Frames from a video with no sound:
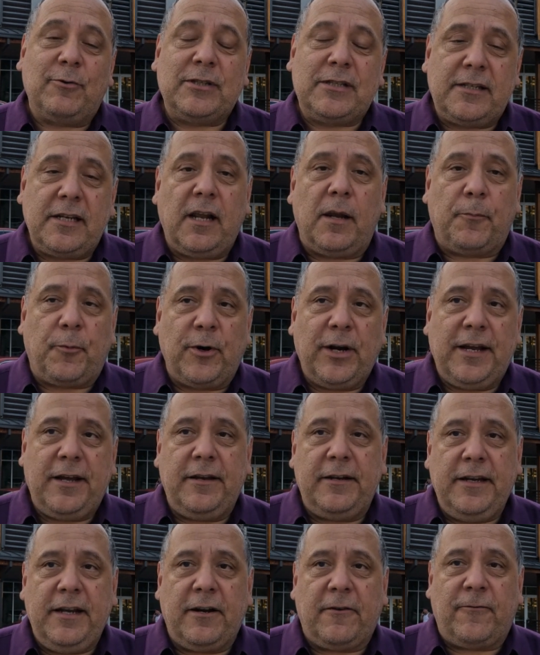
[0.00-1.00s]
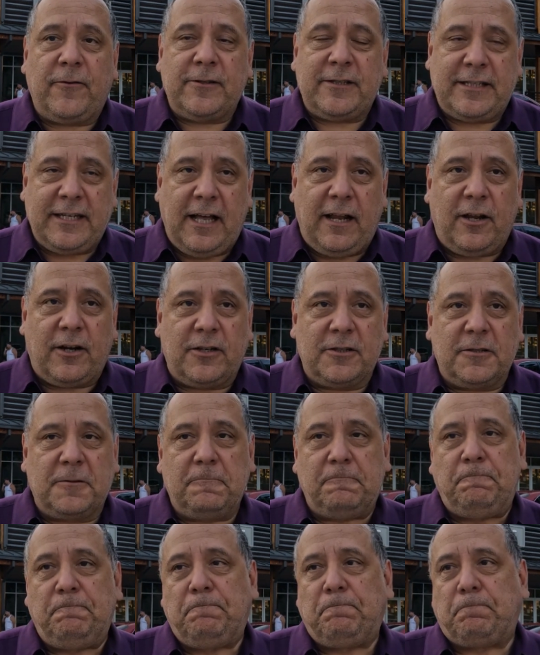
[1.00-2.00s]
year was still a pretty good year for
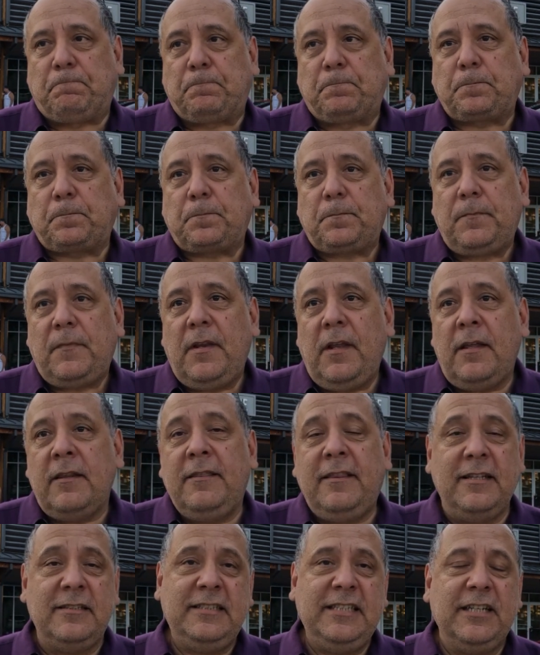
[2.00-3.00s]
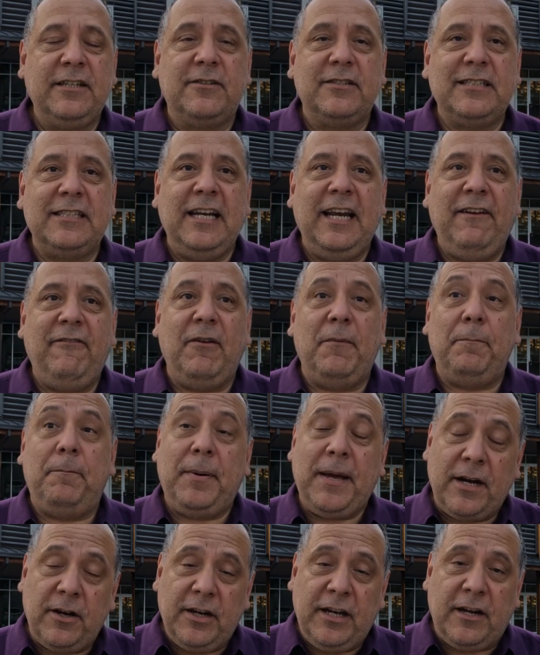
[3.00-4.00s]
sellers. This year is an even
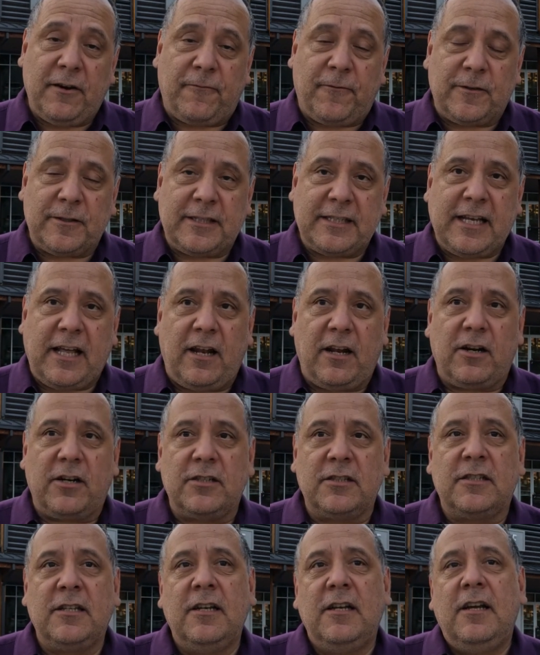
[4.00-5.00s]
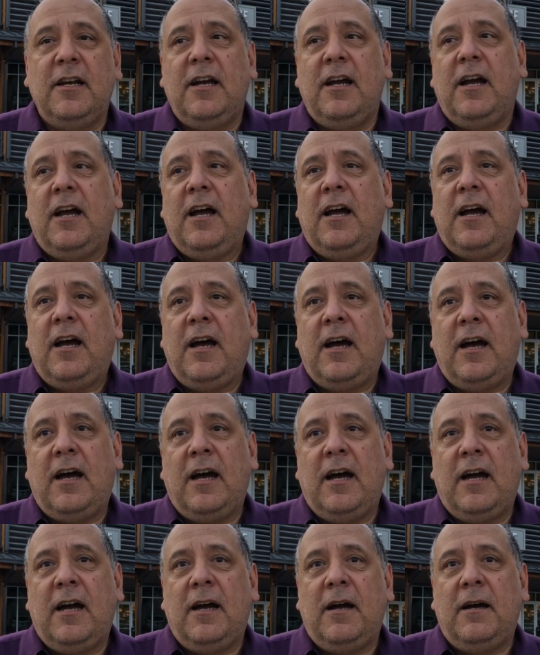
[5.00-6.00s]
better year for sellers,
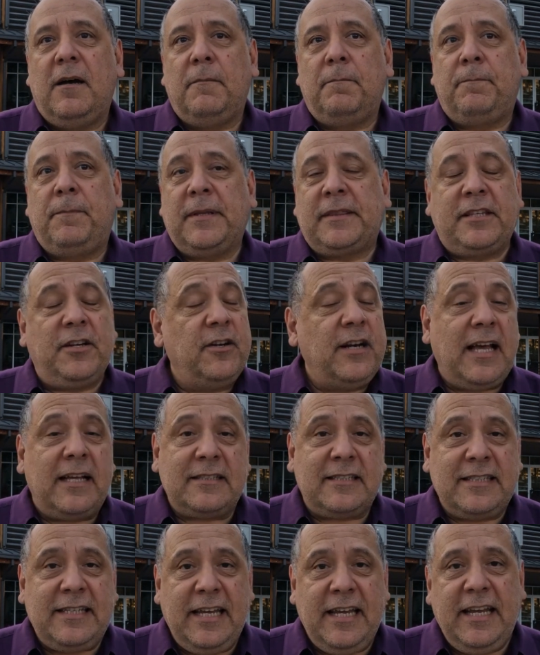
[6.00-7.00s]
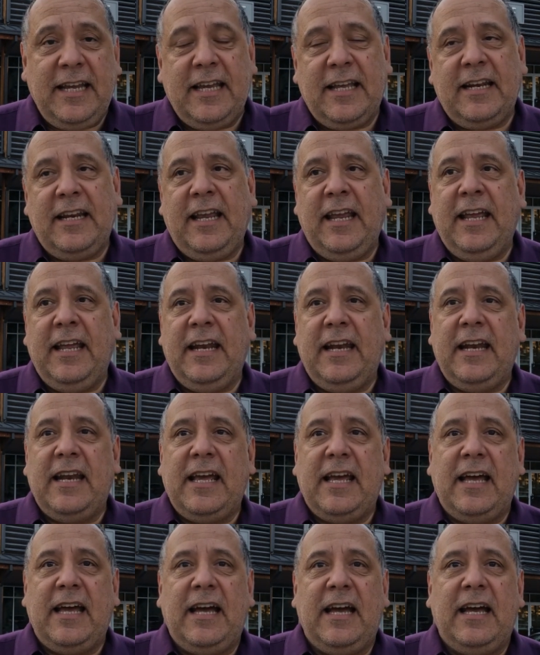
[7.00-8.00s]
but they're not seeing it
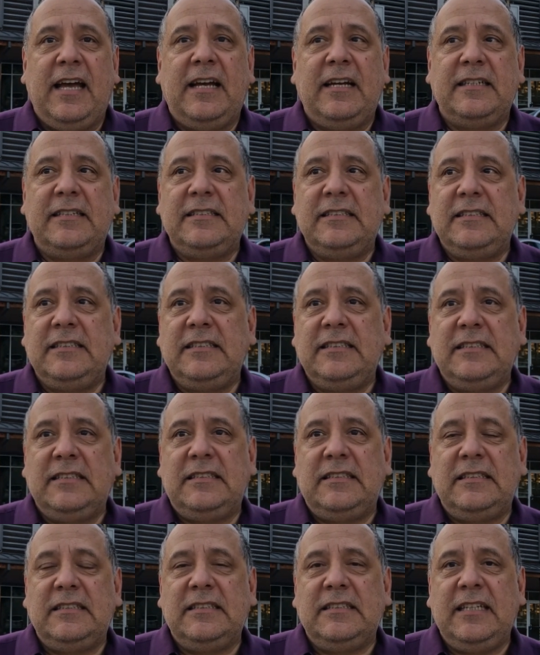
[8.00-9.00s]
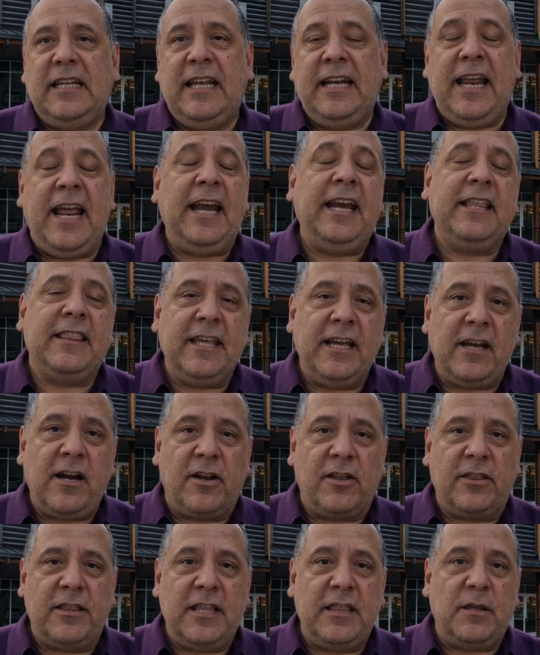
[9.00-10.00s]
in anything
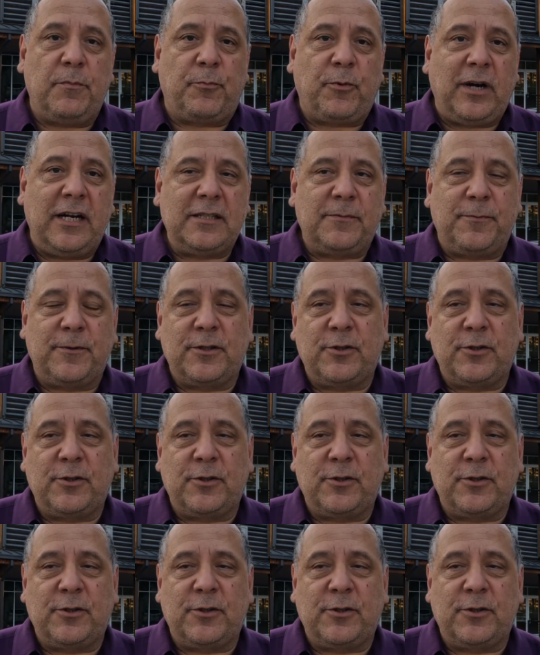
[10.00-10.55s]
other than the price